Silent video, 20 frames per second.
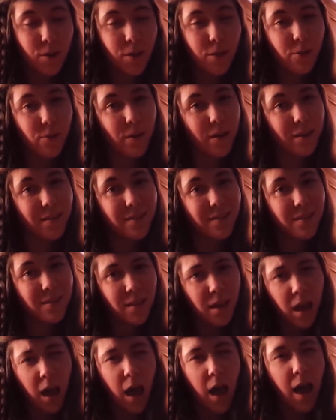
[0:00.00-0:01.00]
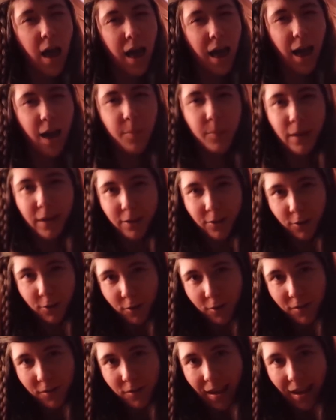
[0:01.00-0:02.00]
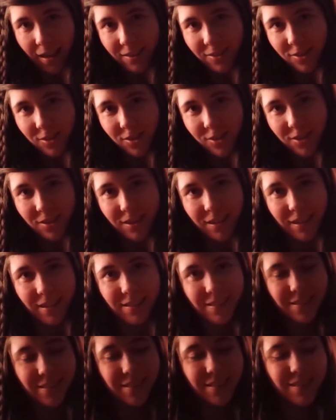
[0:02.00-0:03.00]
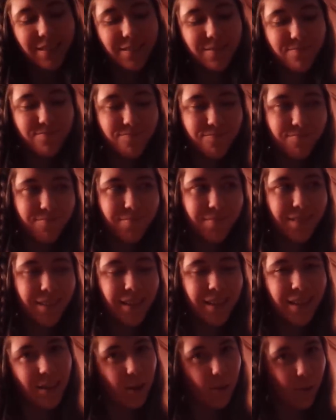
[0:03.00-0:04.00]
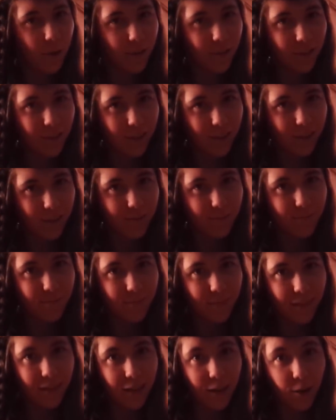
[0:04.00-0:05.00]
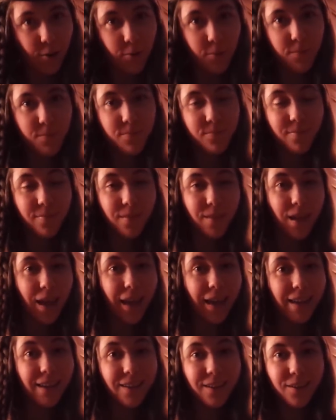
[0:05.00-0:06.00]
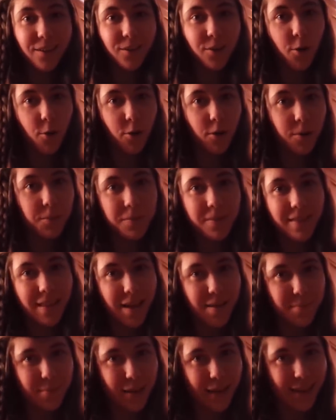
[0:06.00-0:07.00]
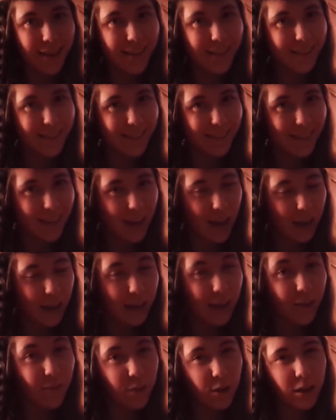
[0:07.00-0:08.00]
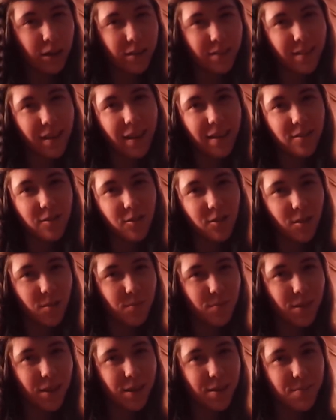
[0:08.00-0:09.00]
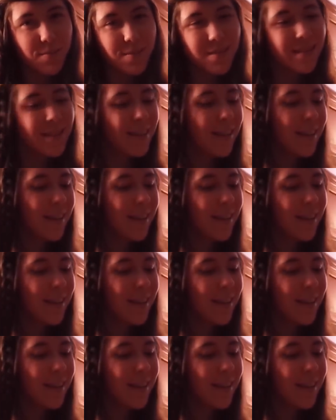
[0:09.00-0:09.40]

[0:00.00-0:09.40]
Otherwise, I might grow attached. And you don't want to, you know, anger or upset me. I get very attached sometimes.